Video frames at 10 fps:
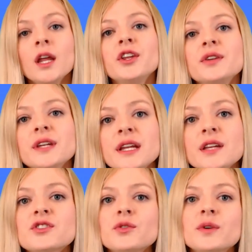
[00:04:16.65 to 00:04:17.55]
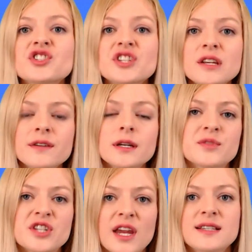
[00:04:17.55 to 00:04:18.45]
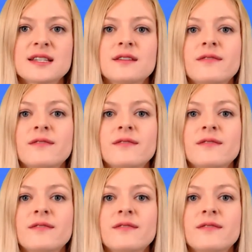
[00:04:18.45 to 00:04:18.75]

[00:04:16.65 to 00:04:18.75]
You need to achieve an objective,